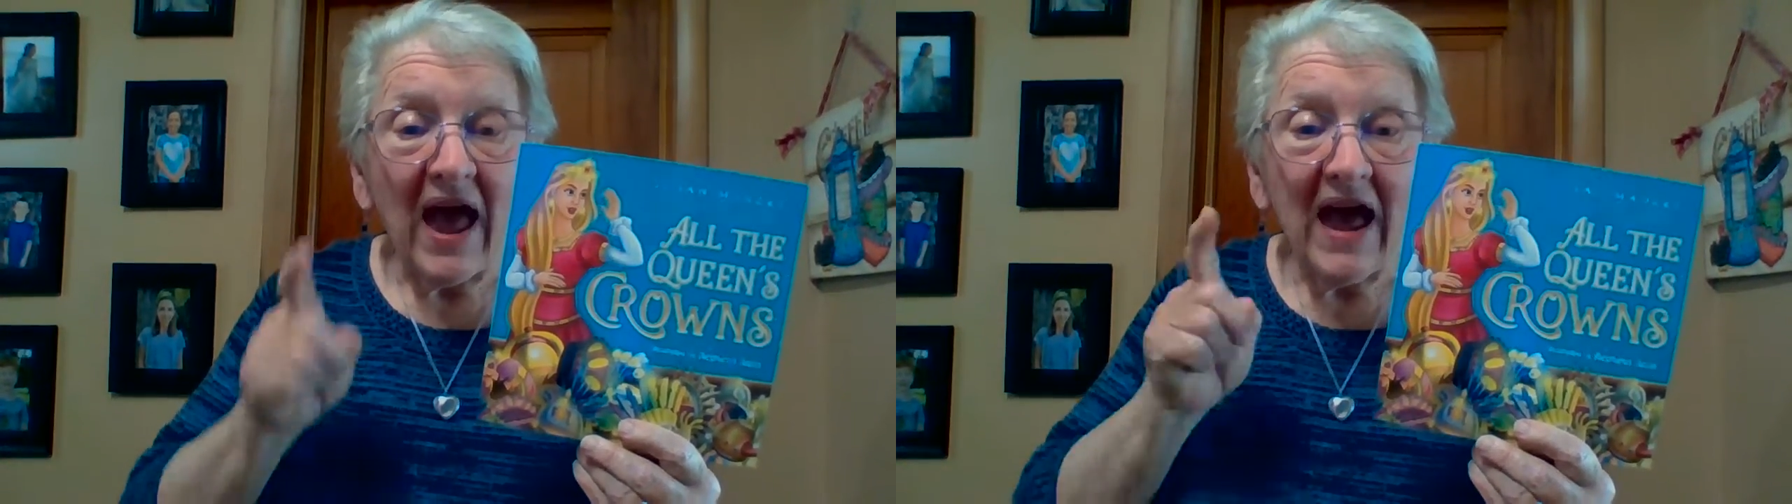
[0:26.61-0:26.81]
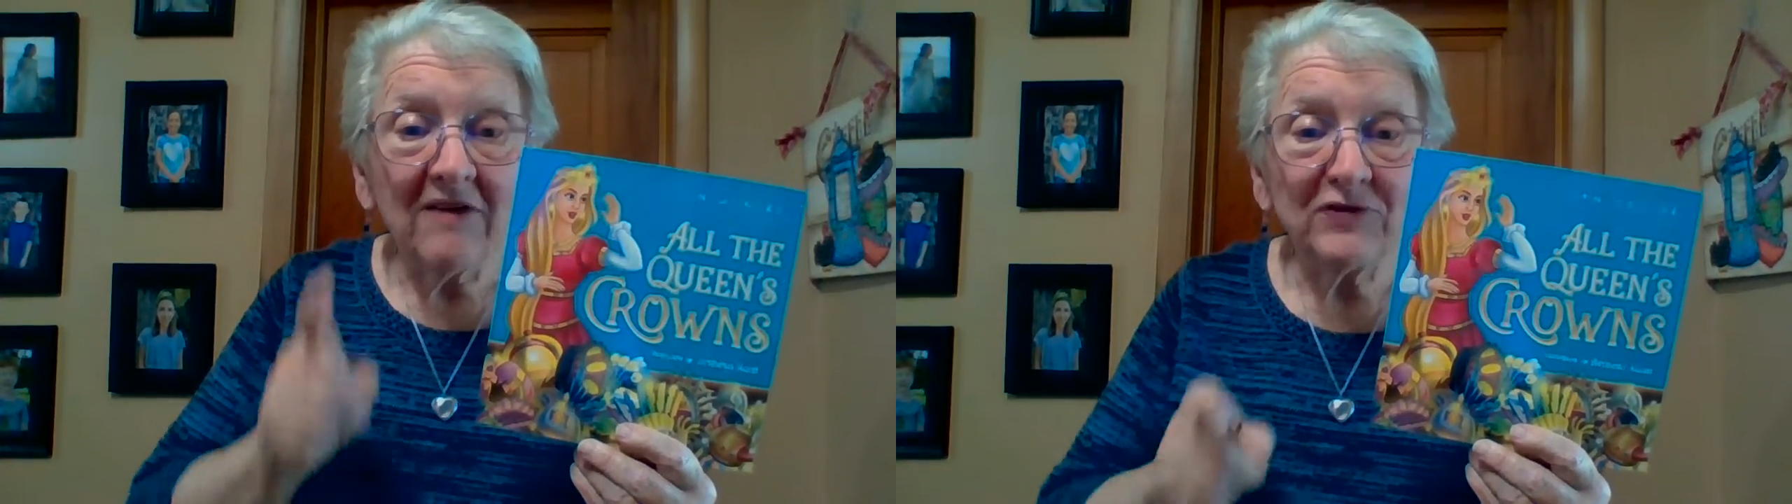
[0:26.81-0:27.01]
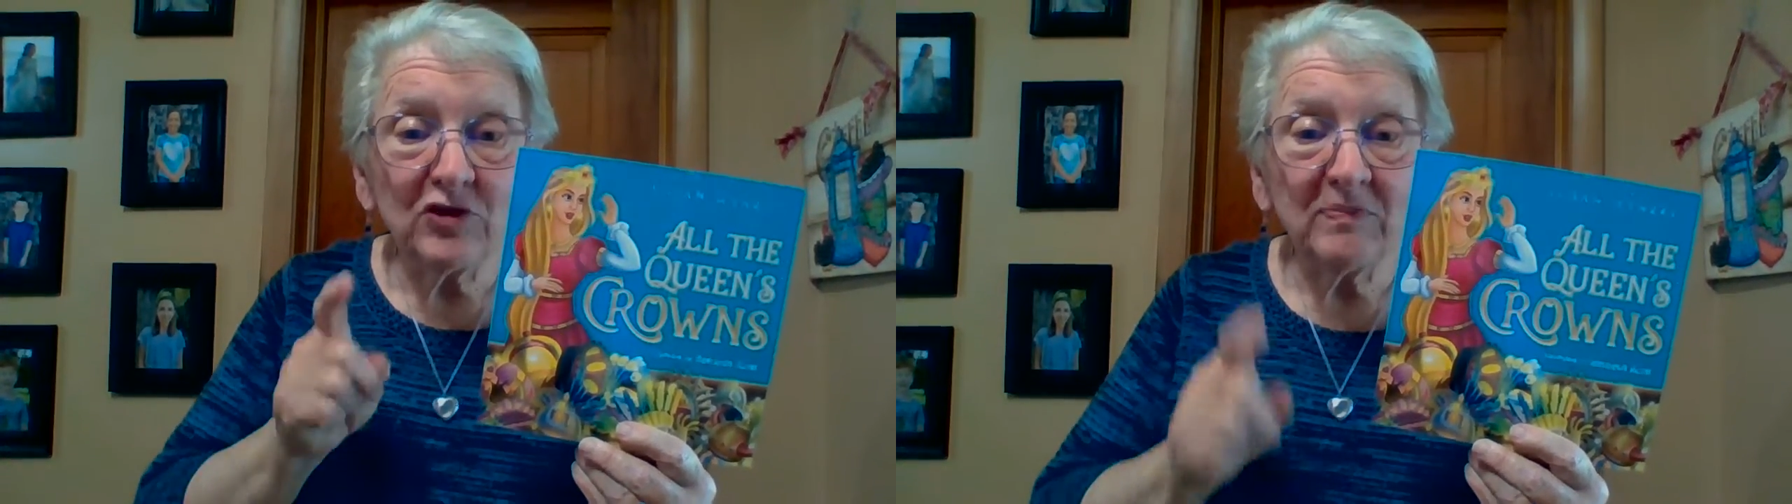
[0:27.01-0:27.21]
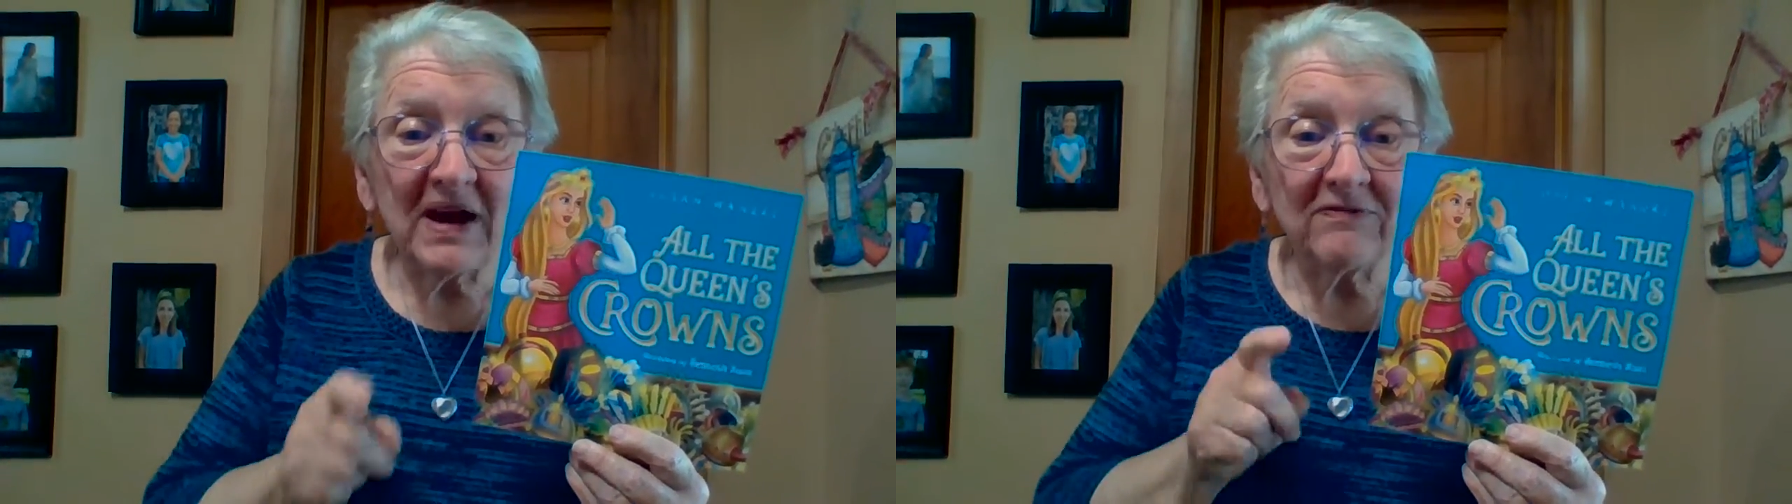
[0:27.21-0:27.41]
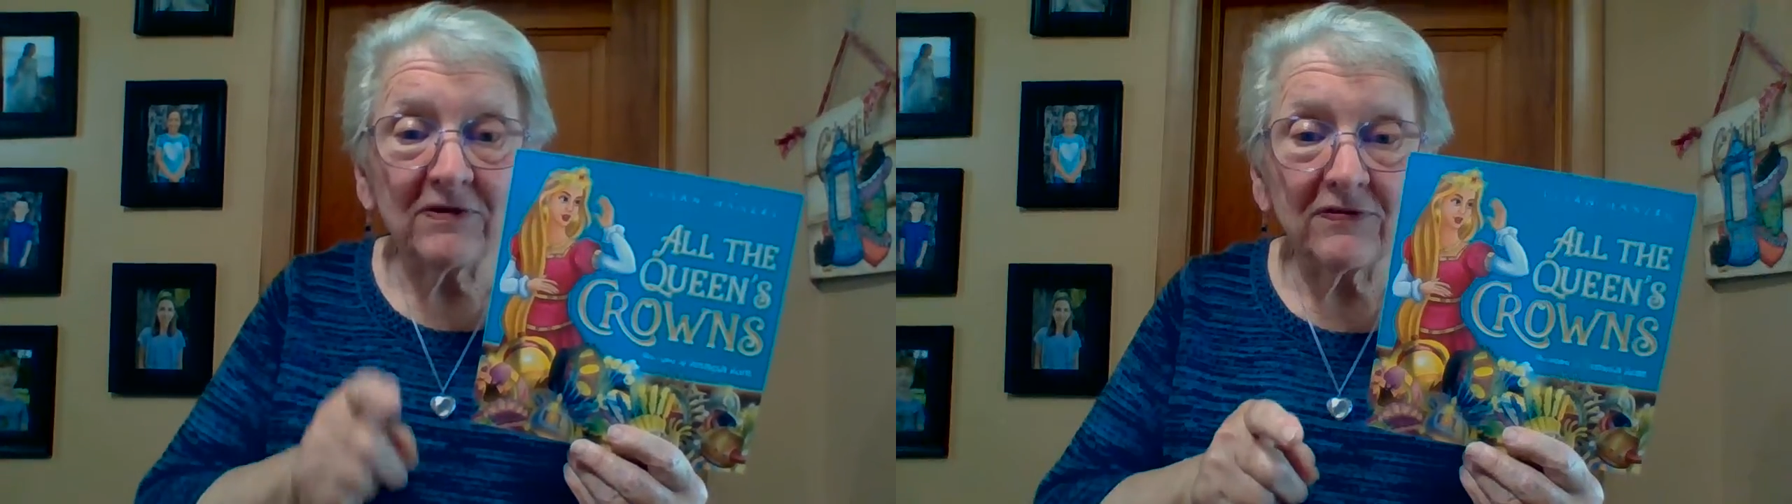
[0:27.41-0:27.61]
after you
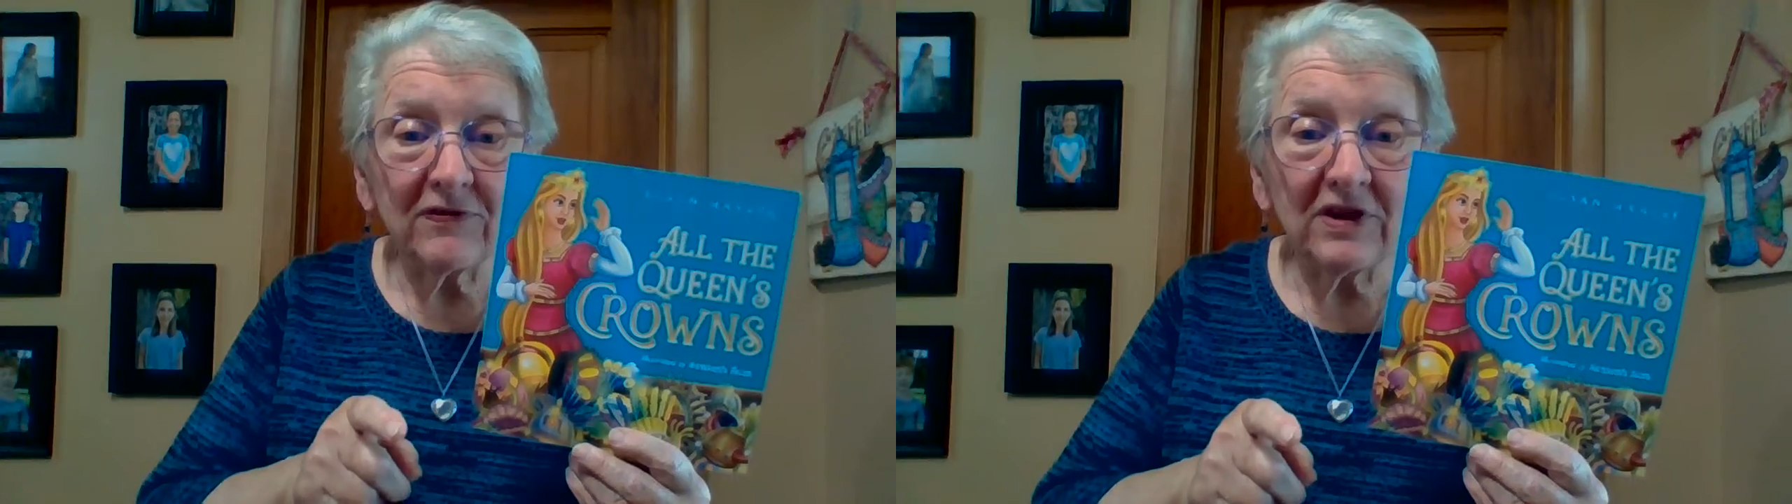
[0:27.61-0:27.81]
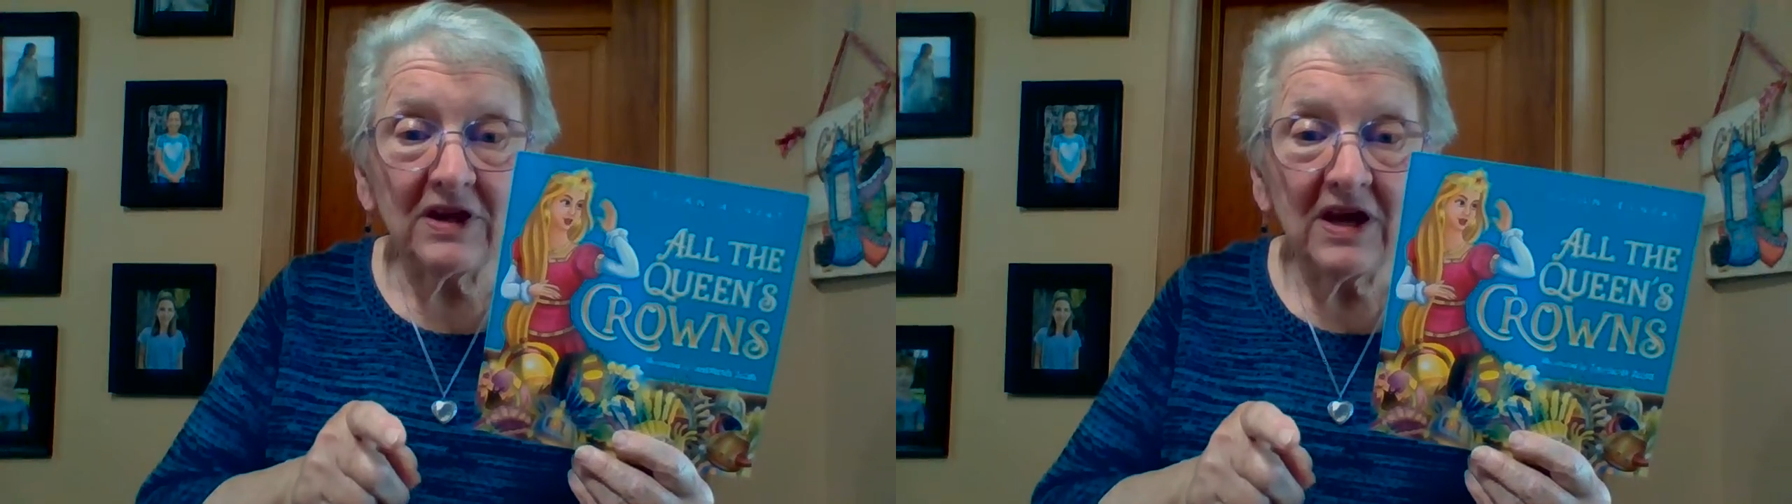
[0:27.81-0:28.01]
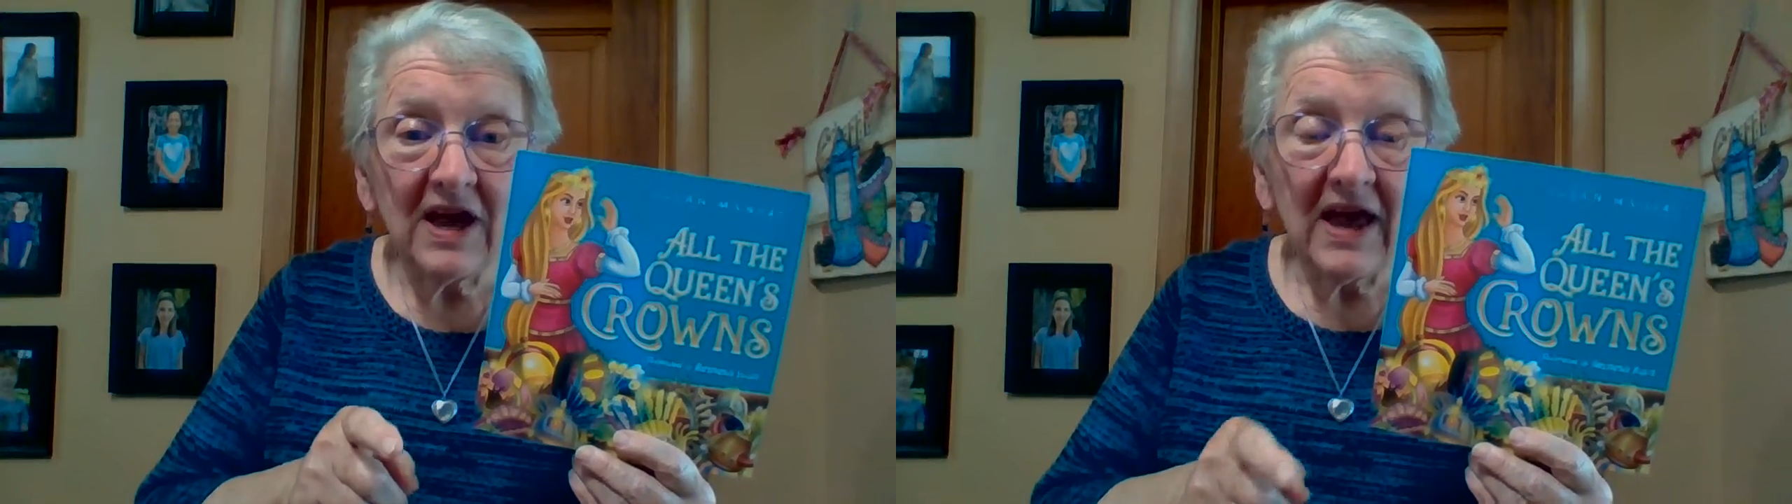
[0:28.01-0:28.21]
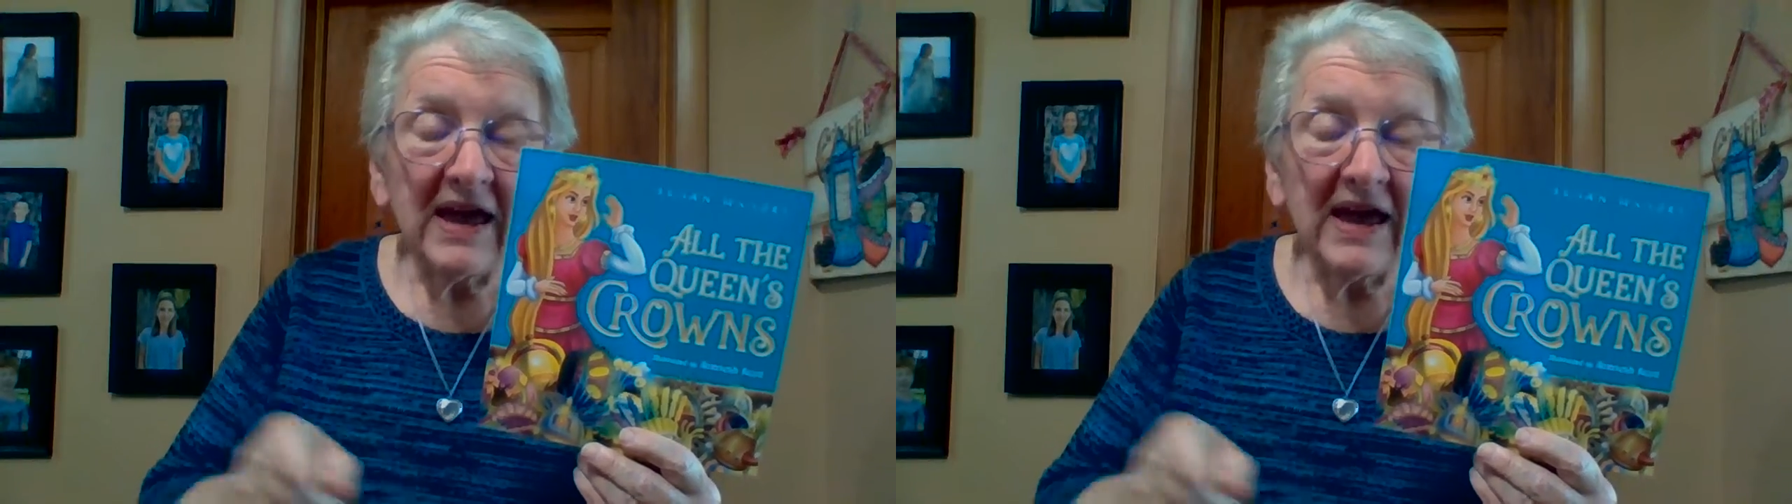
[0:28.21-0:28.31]
buy it for free,